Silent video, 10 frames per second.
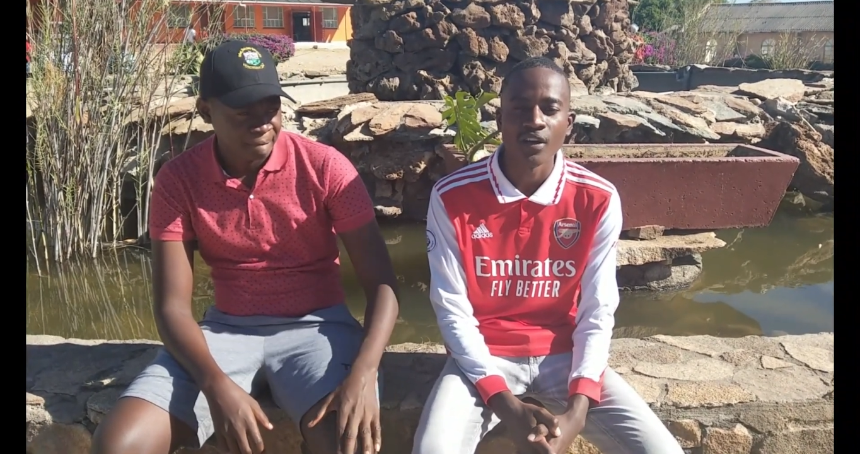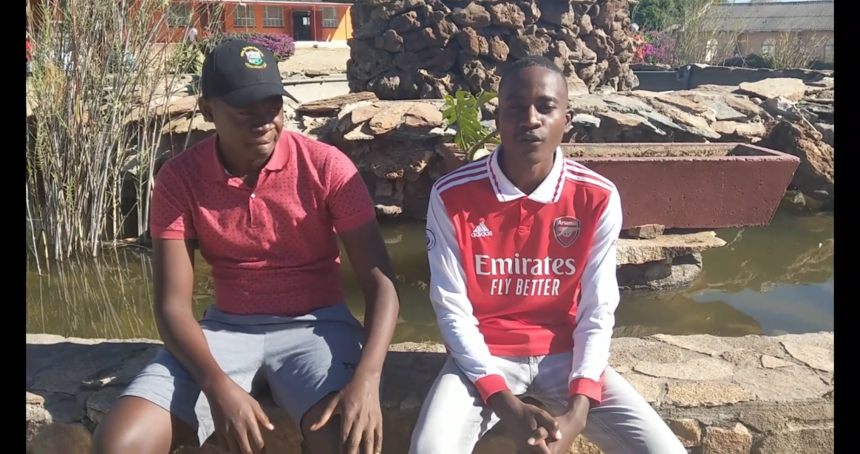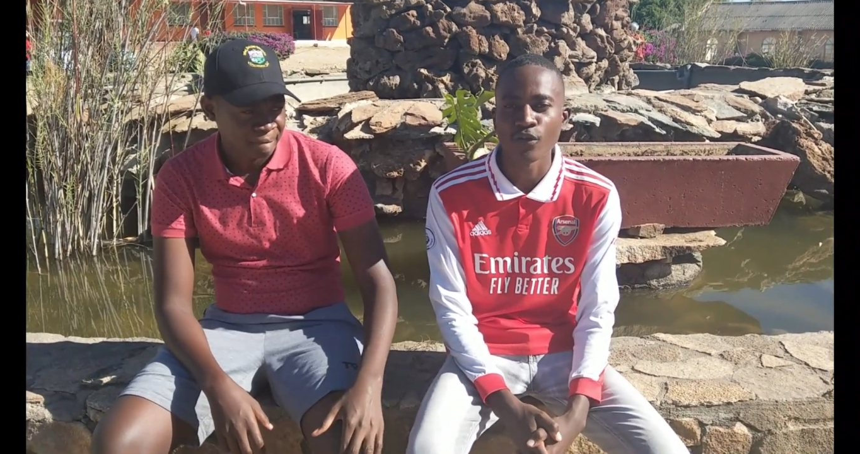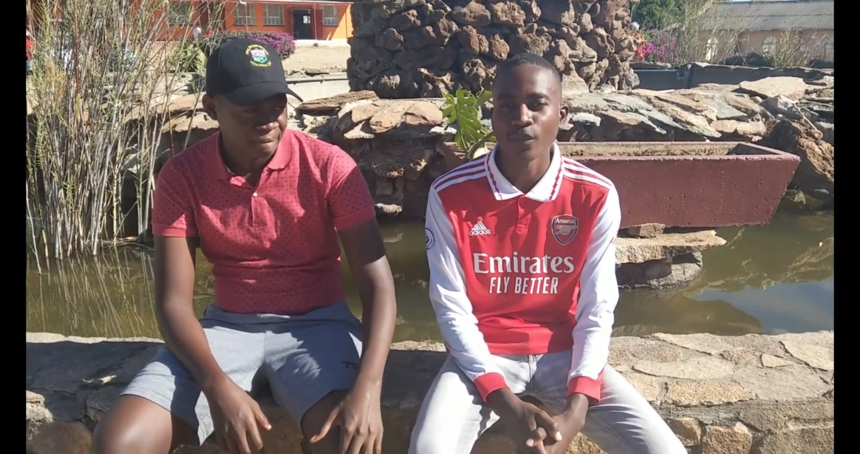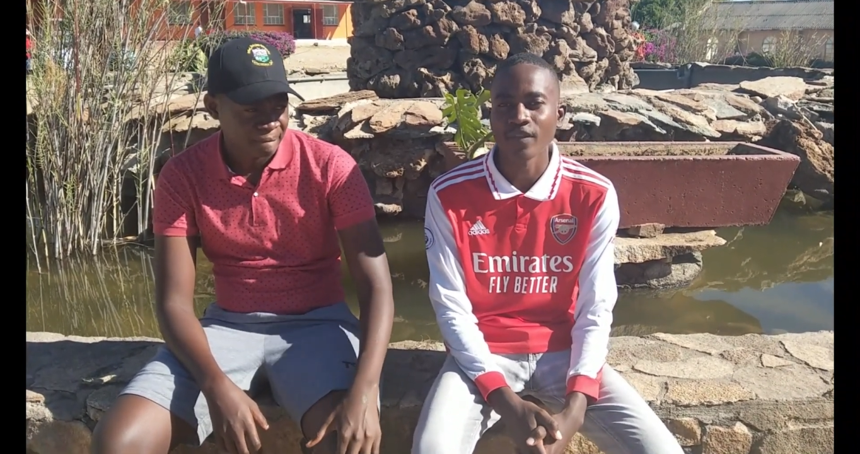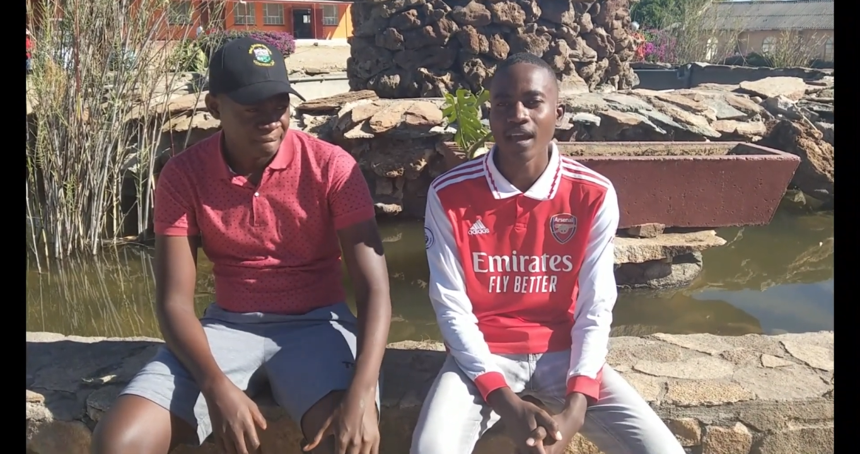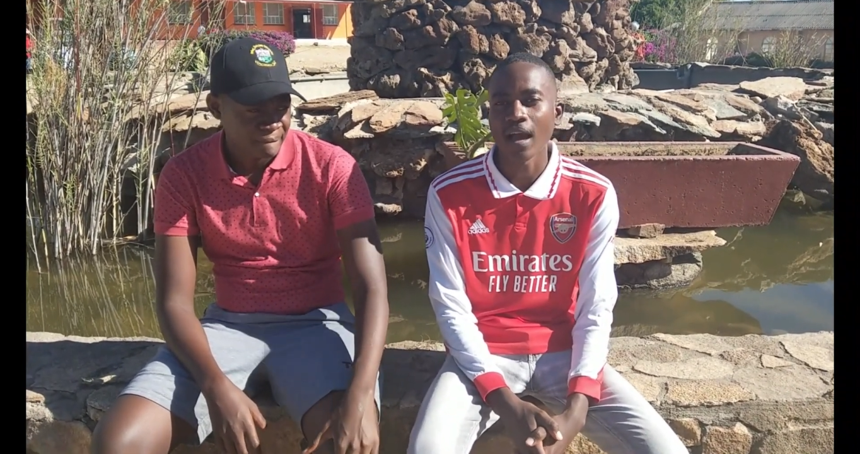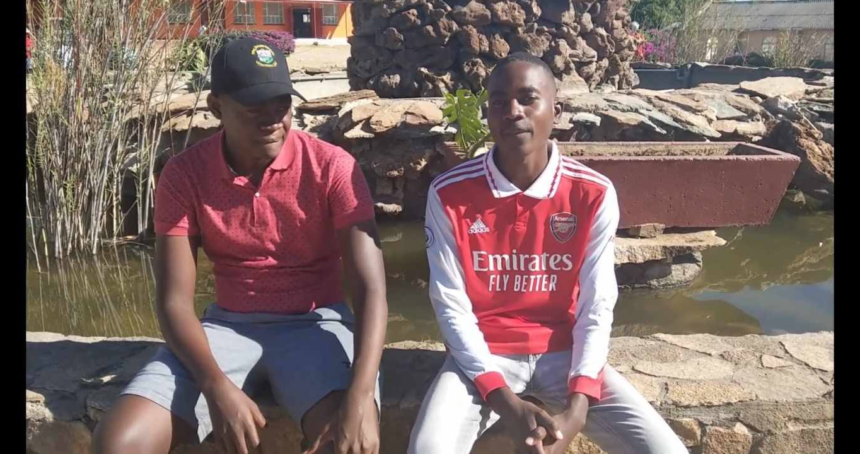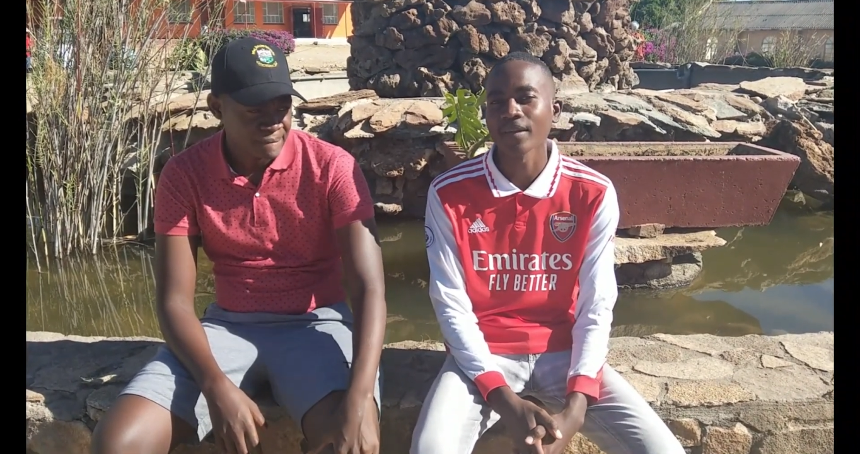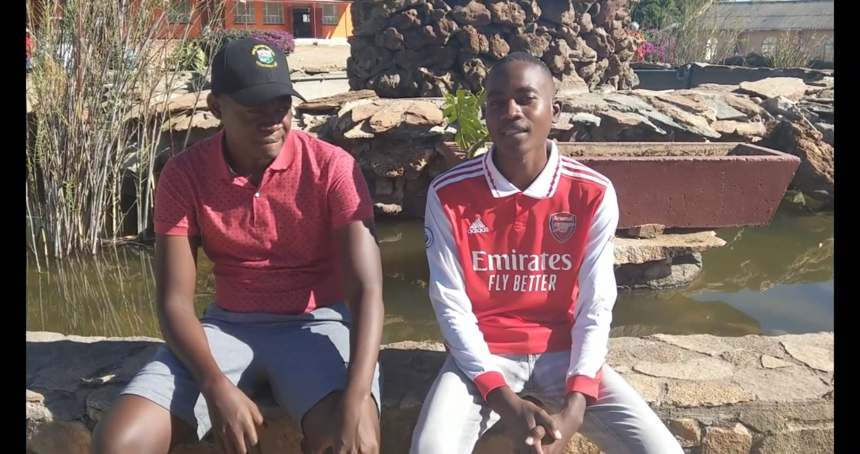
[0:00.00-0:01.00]
from the
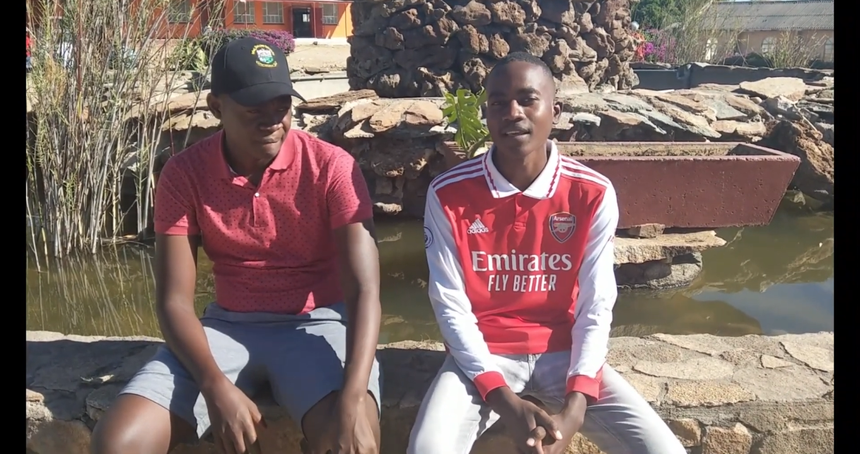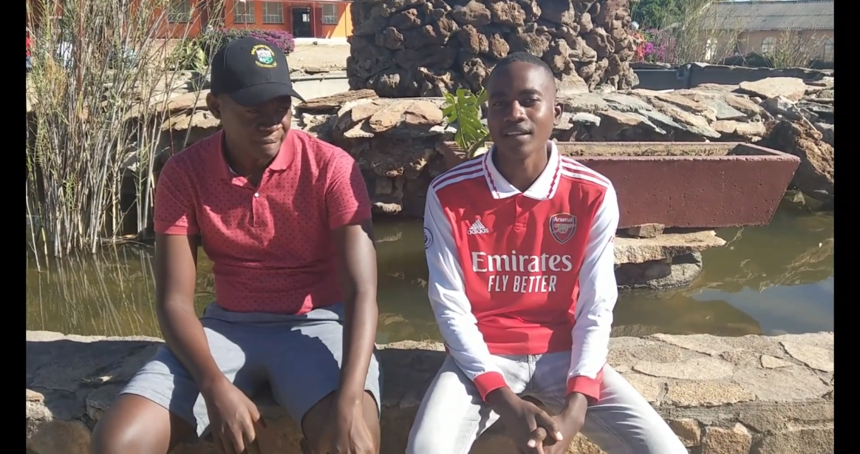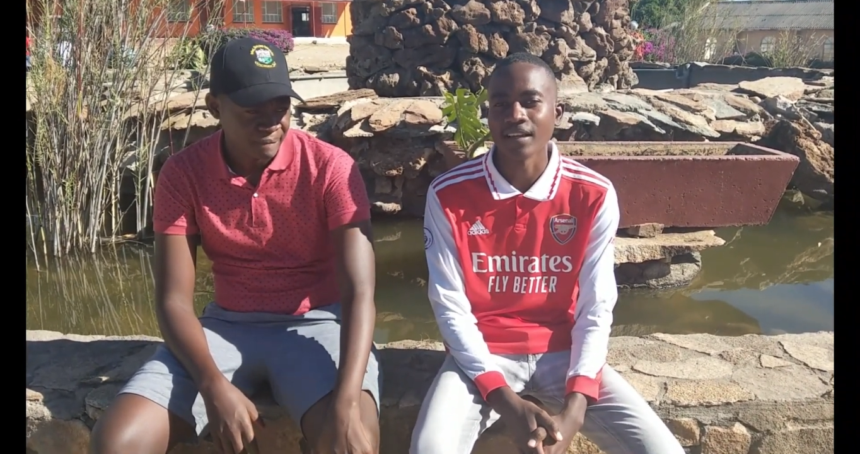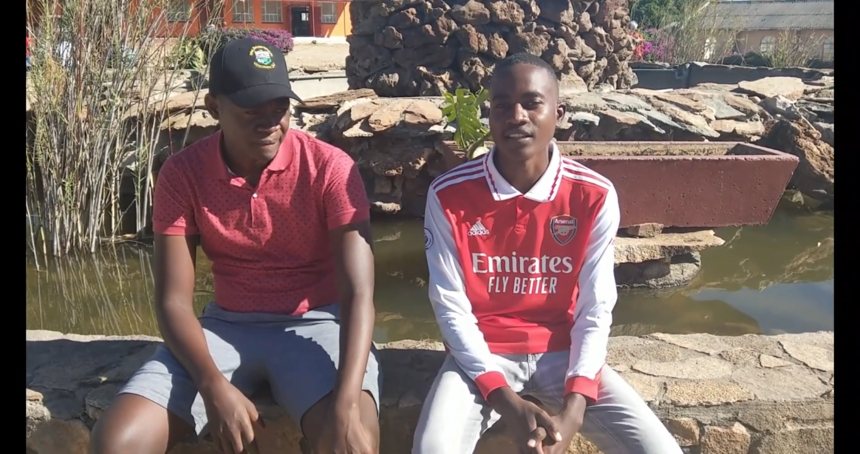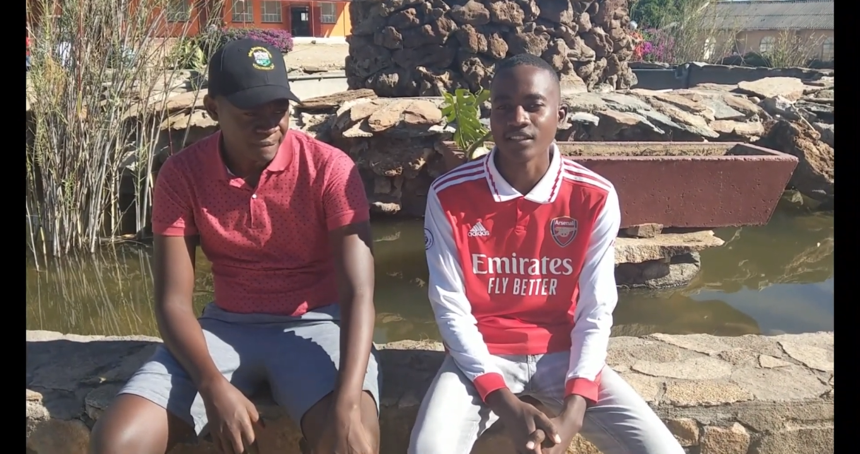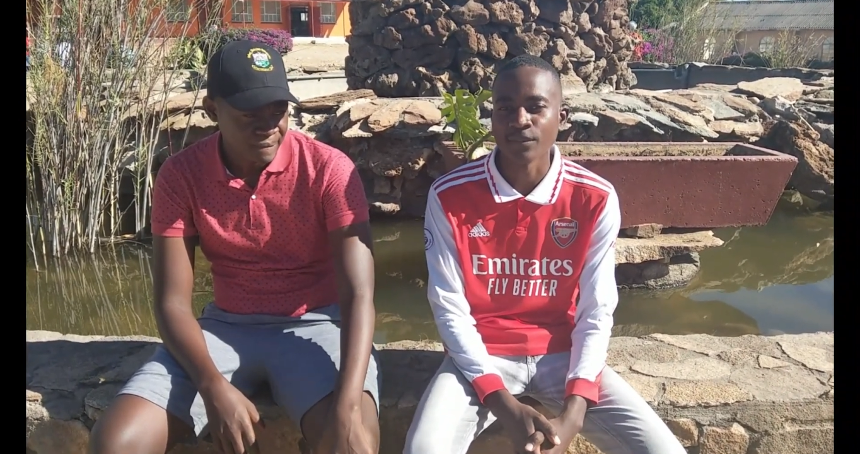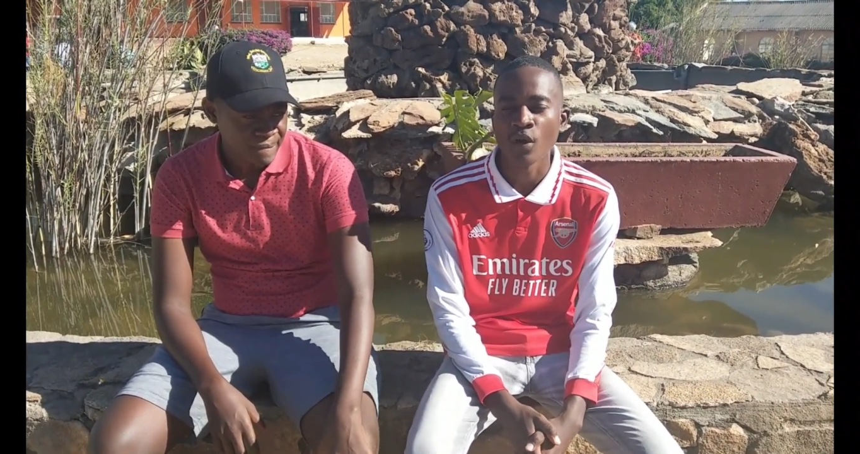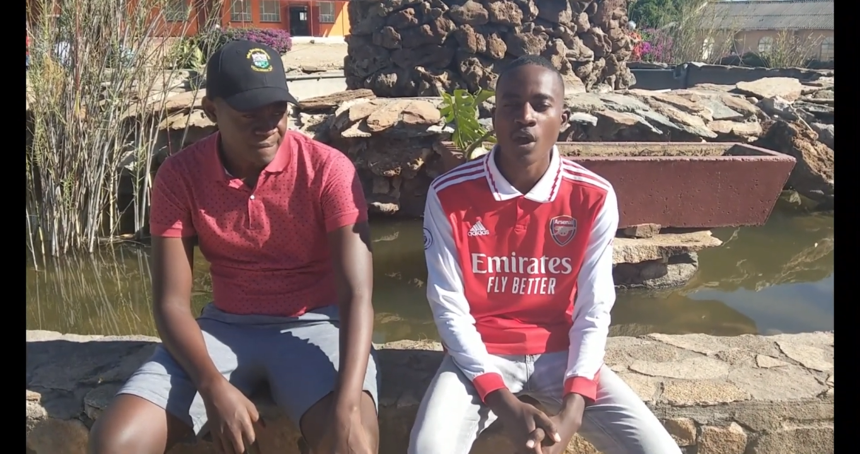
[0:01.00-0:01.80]
apartheid regime.